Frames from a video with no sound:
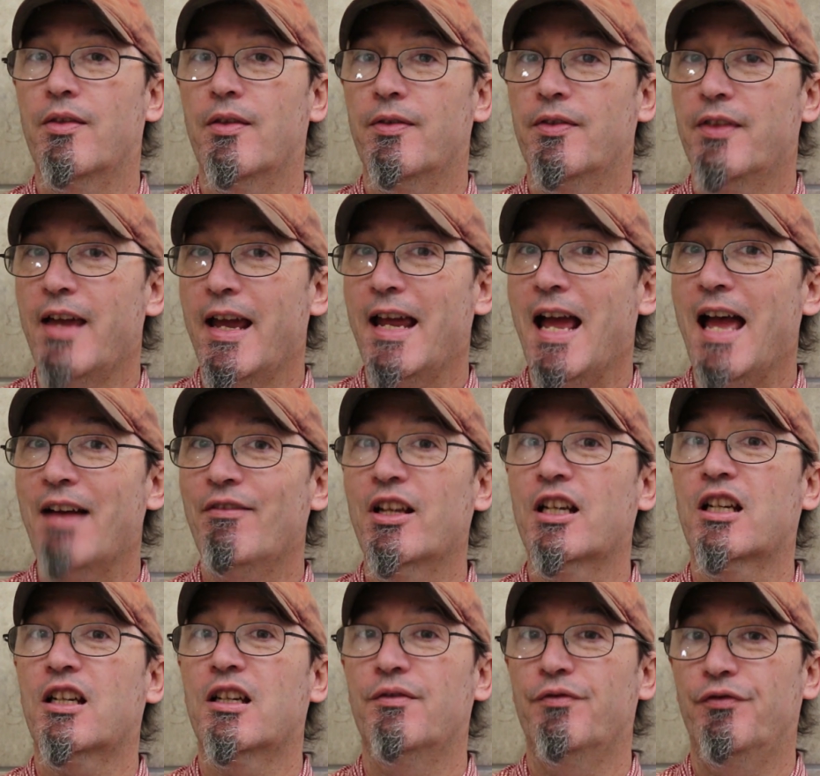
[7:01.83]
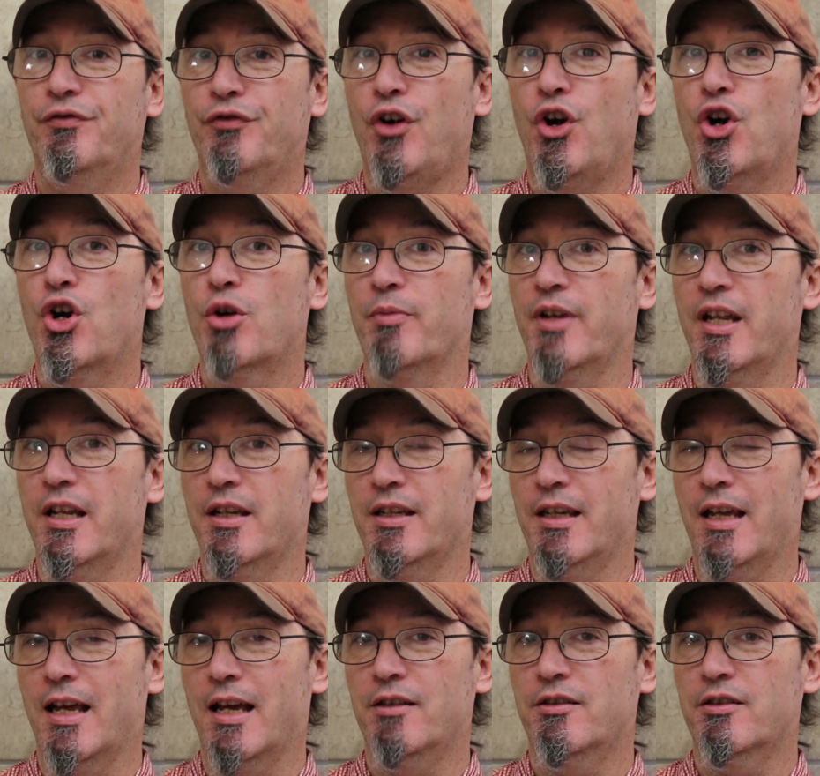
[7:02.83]
they haven't confirmed it
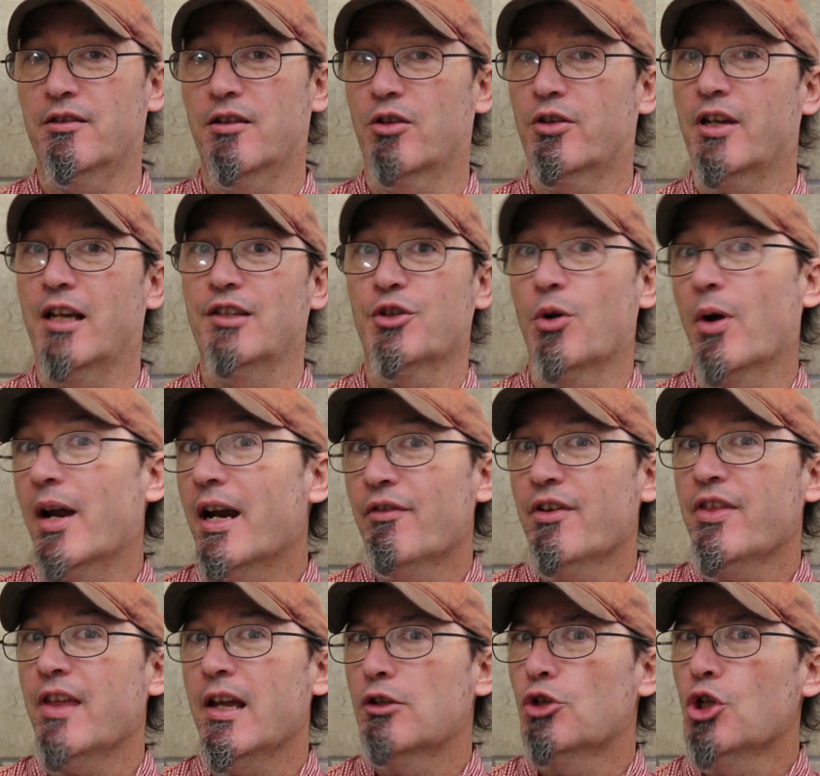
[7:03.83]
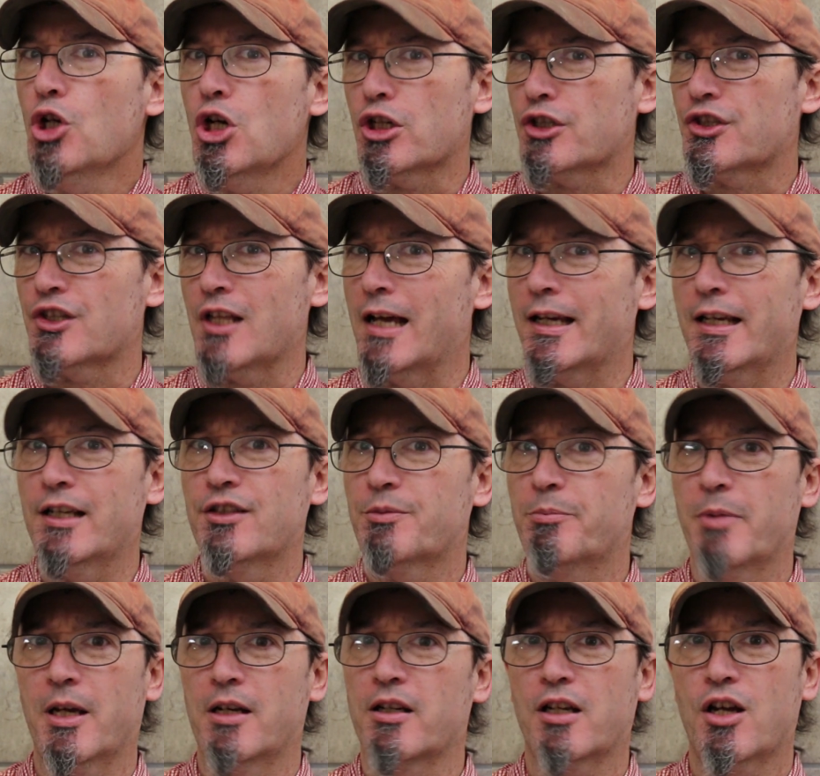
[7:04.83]
yet. Okay, so everything looks like it's
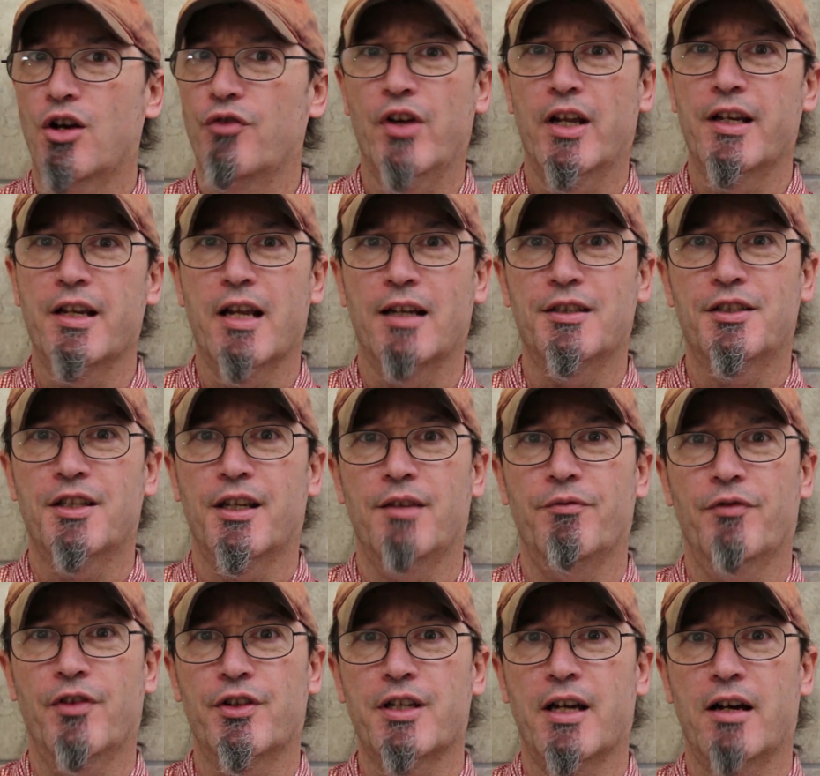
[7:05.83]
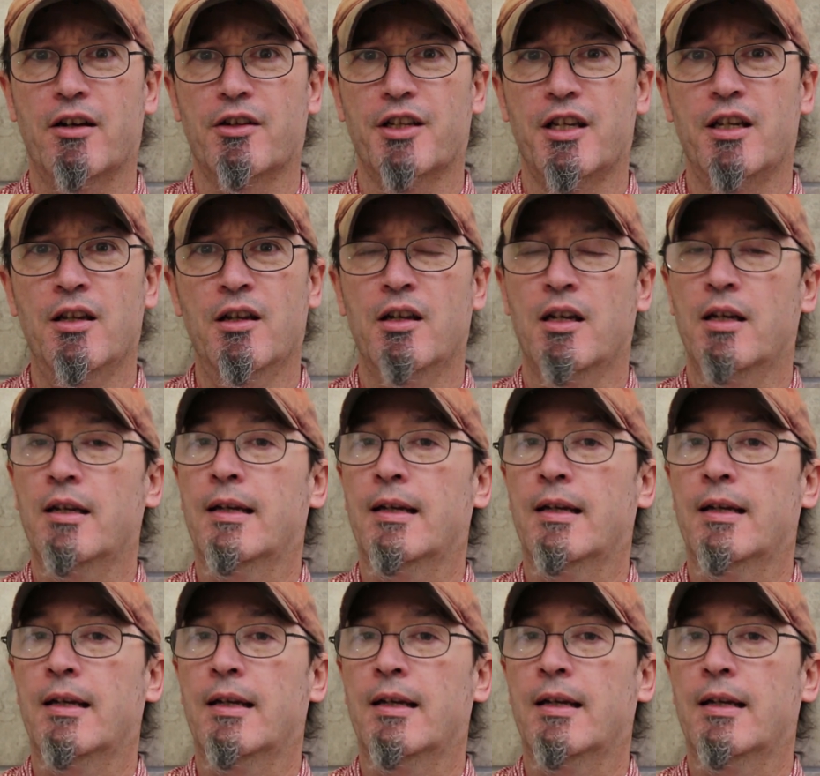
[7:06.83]
been a COVID-19 fatality.